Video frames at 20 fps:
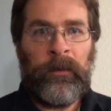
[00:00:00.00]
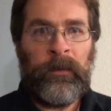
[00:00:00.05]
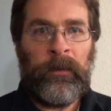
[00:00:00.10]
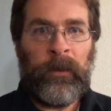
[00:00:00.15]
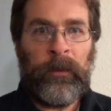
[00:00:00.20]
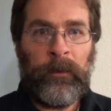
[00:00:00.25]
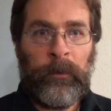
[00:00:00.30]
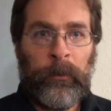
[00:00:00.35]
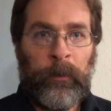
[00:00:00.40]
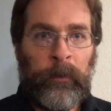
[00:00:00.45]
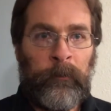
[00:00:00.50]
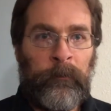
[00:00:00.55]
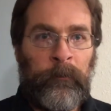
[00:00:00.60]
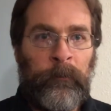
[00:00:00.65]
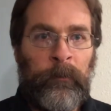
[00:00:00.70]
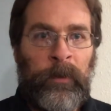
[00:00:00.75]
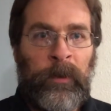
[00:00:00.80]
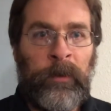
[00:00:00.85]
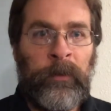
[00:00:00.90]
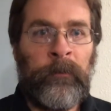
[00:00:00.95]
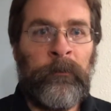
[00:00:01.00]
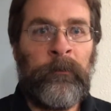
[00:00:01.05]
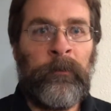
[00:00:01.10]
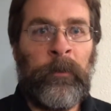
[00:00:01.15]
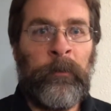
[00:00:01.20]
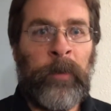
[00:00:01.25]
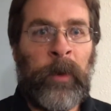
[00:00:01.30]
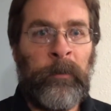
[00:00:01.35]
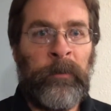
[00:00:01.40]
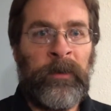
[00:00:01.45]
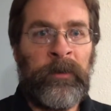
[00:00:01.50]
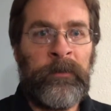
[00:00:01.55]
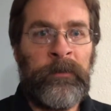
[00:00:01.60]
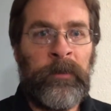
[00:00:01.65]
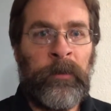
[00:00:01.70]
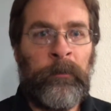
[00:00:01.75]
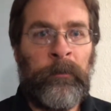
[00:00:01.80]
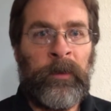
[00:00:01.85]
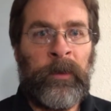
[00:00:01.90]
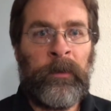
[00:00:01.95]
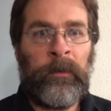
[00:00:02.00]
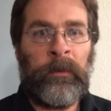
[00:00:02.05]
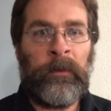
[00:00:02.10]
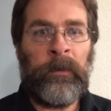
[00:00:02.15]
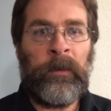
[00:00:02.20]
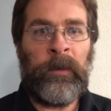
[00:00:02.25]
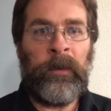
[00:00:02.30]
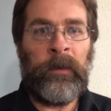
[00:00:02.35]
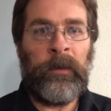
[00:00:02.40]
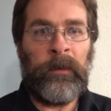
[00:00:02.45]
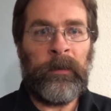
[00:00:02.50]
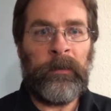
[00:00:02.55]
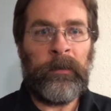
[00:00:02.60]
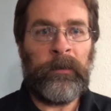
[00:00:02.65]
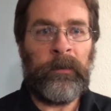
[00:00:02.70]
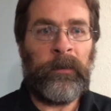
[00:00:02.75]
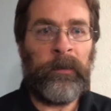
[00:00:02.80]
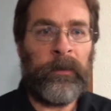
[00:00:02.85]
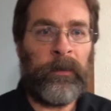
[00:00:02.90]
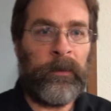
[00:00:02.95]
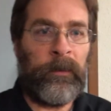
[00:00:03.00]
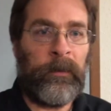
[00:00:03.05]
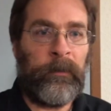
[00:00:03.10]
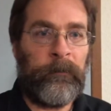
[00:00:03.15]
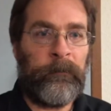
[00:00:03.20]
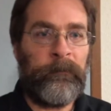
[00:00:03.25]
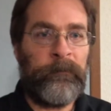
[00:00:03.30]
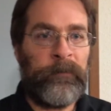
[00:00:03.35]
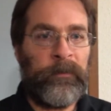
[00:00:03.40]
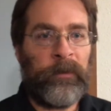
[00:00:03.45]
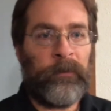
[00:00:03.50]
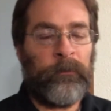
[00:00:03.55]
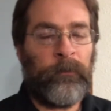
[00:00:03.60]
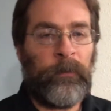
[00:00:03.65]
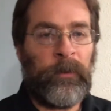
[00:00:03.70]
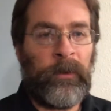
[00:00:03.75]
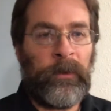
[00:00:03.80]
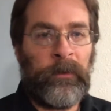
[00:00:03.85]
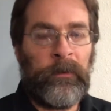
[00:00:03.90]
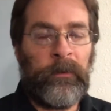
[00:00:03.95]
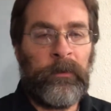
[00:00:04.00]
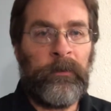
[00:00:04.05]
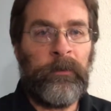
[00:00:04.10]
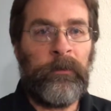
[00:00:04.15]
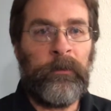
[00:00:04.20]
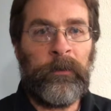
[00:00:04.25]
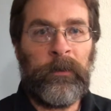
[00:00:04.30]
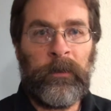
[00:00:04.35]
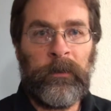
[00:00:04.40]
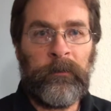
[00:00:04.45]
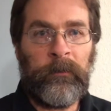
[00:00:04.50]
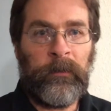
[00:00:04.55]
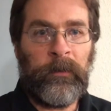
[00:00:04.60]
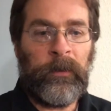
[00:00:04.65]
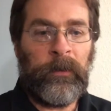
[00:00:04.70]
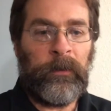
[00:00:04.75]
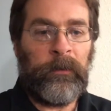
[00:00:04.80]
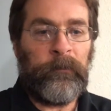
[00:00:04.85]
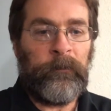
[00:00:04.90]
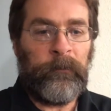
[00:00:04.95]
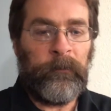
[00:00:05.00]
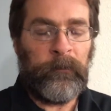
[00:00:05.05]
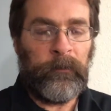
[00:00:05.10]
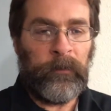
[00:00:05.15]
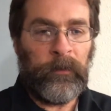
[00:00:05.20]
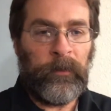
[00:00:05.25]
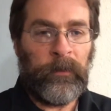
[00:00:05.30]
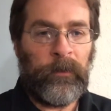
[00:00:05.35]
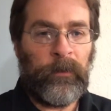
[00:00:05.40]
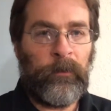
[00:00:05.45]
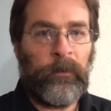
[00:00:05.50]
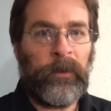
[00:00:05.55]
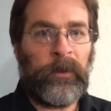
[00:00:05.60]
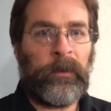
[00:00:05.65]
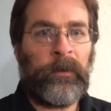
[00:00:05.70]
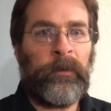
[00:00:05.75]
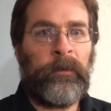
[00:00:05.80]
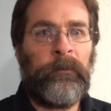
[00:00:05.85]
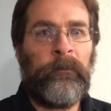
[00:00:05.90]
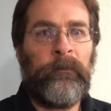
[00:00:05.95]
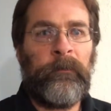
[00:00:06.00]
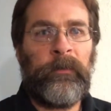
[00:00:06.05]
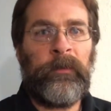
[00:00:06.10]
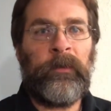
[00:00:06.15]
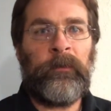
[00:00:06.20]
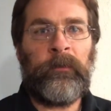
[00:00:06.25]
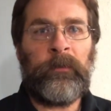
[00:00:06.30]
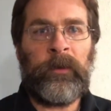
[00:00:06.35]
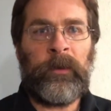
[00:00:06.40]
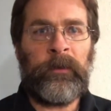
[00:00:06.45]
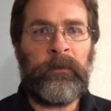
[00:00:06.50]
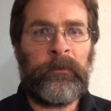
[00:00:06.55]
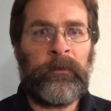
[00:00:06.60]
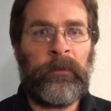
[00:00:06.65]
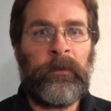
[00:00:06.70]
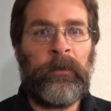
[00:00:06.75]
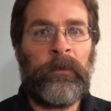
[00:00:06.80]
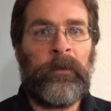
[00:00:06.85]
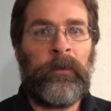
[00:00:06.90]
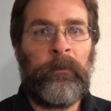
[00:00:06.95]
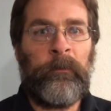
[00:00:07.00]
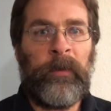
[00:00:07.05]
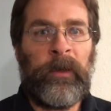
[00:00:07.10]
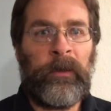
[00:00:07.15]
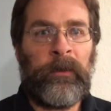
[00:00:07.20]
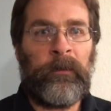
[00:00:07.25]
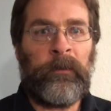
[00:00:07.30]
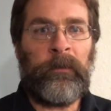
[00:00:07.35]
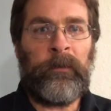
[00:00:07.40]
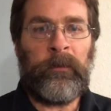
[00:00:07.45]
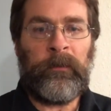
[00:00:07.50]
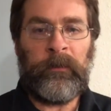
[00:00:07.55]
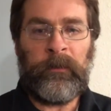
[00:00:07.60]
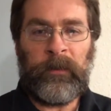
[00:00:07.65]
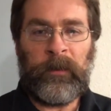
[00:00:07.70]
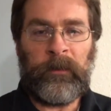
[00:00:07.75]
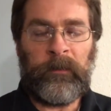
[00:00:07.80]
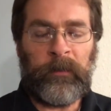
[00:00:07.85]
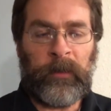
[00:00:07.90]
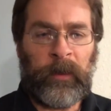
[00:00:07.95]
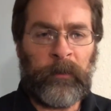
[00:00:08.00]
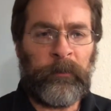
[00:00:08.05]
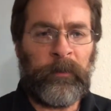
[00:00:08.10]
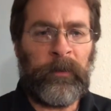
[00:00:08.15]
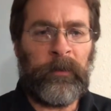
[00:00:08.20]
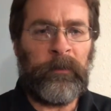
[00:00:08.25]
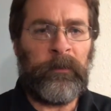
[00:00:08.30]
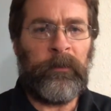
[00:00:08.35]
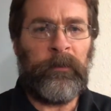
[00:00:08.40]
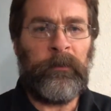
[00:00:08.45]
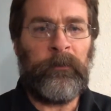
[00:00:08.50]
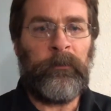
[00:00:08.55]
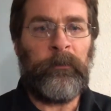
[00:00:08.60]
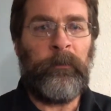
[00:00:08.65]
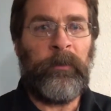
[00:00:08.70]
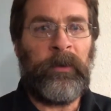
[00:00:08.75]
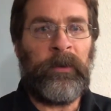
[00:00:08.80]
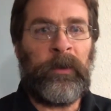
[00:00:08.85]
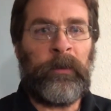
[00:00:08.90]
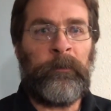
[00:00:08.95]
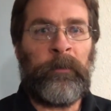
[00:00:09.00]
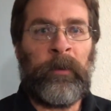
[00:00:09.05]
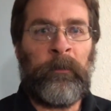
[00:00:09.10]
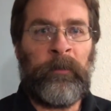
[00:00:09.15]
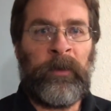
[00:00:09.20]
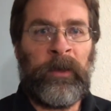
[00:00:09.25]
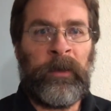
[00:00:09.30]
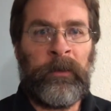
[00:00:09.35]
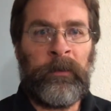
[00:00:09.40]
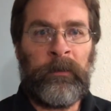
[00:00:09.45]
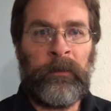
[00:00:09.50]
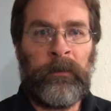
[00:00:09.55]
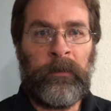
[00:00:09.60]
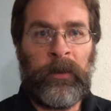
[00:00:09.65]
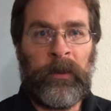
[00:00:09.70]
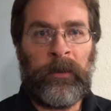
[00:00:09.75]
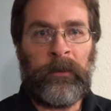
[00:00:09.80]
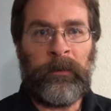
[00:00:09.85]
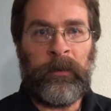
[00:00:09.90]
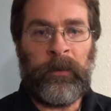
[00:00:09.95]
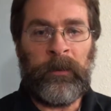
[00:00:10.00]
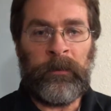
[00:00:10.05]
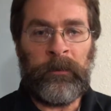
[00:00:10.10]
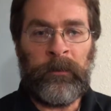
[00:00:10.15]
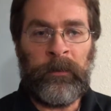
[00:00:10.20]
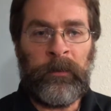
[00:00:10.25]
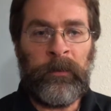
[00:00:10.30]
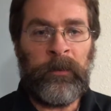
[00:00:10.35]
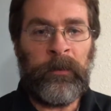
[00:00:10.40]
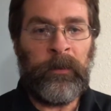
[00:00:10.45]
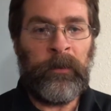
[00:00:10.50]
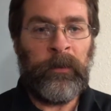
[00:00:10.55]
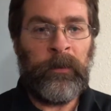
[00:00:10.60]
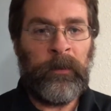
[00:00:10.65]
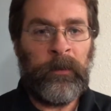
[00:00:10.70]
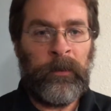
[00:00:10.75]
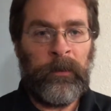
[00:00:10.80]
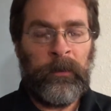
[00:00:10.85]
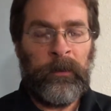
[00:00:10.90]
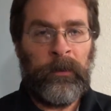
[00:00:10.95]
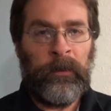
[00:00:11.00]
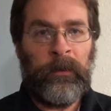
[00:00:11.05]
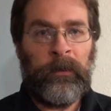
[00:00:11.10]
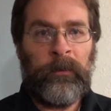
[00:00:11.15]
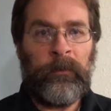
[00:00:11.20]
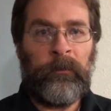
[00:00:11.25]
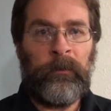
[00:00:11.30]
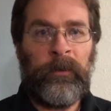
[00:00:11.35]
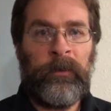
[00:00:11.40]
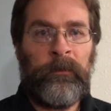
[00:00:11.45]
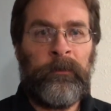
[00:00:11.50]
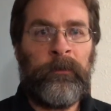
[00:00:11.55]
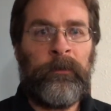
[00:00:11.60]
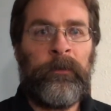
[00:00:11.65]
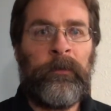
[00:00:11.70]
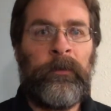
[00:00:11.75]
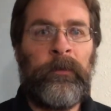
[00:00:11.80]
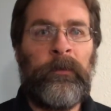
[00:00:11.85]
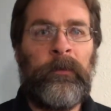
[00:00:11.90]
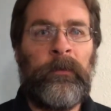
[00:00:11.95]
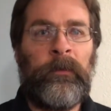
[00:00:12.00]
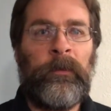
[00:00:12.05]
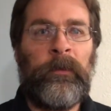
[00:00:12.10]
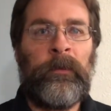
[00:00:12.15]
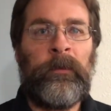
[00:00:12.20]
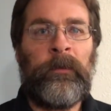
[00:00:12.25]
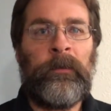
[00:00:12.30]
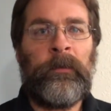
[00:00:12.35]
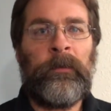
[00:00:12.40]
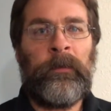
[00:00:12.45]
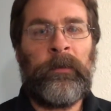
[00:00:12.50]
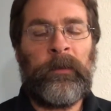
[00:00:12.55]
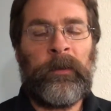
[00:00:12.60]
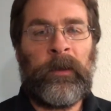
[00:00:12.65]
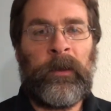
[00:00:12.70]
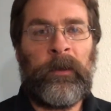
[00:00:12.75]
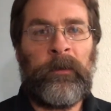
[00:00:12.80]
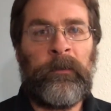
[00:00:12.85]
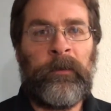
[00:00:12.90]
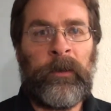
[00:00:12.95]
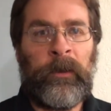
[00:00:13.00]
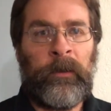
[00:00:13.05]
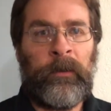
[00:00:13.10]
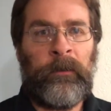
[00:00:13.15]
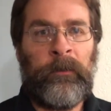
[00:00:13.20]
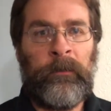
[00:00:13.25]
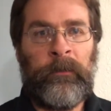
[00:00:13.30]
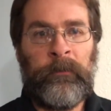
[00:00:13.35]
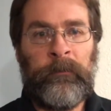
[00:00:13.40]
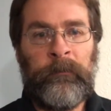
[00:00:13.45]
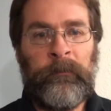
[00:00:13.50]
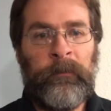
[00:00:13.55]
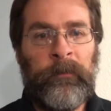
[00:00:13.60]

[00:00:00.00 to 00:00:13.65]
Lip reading: Hello everyone, Republic Jim here. Just wanted to do a quick discussion about a topic that's been on my mind a lot lately, which I titled